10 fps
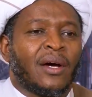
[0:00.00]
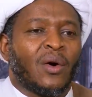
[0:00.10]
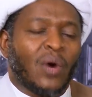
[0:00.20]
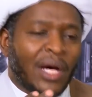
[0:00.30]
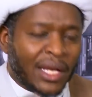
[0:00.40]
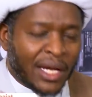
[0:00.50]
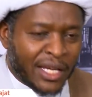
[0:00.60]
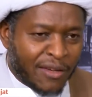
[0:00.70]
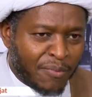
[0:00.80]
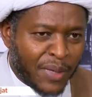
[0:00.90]
oh Allah
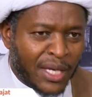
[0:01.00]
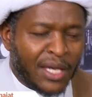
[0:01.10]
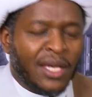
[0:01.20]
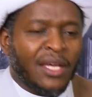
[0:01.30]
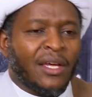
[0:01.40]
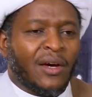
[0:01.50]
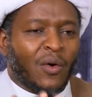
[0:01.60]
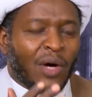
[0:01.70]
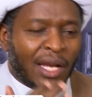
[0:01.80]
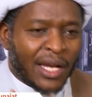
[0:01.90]
give me,
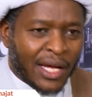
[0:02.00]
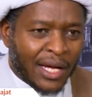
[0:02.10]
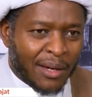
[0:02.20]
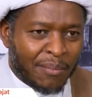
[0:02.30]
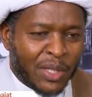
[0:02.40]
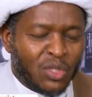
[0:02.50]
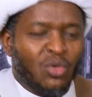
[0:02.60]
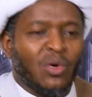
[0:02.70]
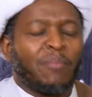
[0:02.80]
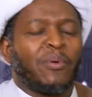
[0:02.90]
oh Allah
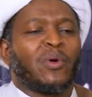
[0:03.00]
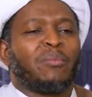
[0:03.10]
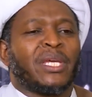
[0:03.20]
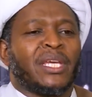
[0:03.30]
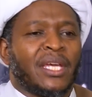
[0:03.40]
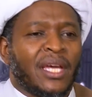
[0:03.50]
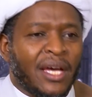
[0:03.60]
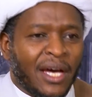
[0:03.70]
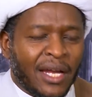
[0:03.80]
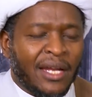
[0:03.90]
bestow upon me,
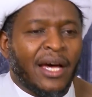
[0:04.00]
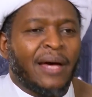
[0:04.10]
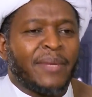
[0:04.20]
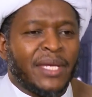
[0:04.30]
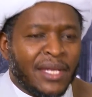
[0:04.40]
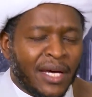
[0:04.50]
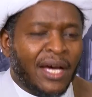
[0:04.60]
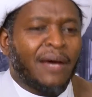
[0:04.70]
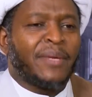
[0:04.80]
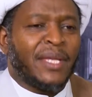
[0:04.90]
and ameen,
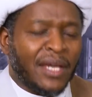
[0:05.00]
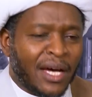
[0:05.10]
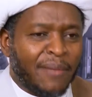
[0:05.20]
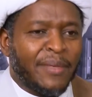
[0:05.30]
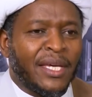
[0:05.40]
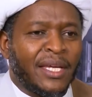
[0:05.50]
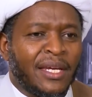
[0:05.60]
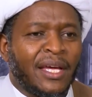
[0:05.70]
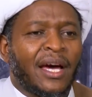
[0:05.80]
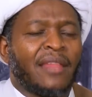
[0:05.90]
ameen, ameen,
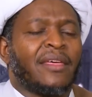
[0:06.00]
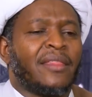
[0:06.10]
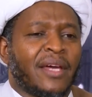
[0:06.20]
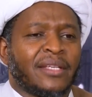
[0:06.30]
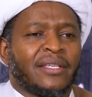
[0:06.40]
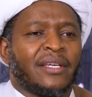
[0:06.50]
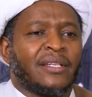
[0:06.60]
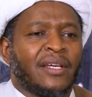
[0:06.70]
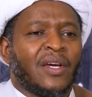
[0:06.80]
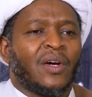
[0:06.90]
and then that's
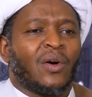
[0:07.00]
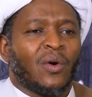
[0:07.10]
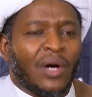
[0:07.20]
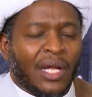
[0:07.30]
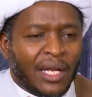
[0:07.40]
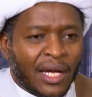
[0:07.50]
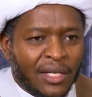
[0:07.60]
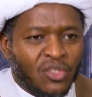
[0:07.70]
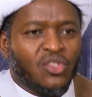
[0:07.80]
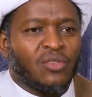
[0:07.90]
it. Oh
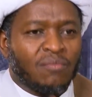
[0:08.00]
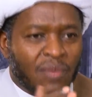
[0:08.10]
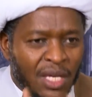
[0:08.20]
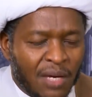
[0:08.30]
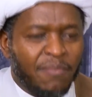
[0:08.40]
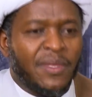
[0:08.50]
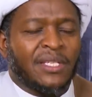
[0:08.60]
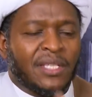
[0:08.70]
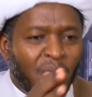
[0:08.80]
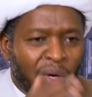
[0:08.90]
Allah, keep
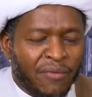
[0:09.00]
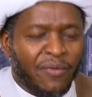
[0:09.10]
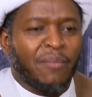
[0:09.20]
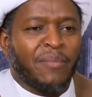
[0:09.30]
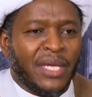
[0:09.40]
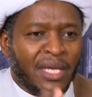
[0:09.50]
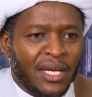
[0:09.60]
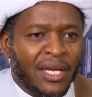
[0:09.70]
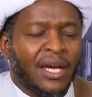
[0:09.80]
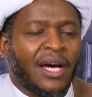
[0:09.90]
this away from me,
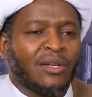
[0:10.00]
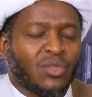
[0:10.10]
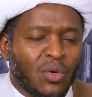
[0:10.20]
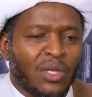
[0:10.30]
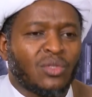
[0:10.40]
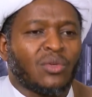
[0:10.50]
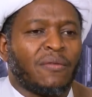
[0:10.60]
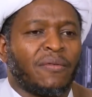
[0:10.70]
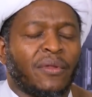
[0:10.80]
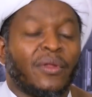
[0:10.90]
and so on and so
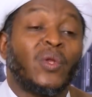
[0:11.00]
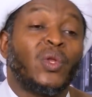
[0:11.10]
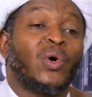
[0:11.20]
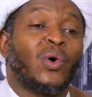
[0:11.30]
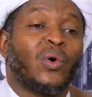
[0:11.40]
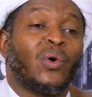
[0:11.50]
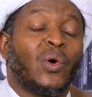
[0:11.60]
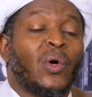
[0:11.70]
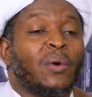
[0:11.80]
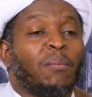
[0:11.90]
forth. No,
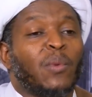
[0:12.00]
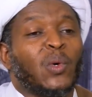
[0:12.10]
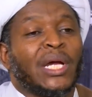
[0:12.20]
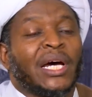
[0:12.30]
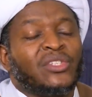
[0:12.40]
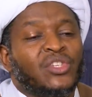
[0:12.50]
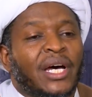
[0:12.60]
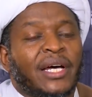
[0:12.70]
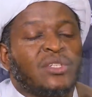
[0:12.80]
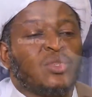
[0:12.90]

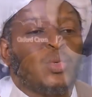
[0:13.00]
munajat,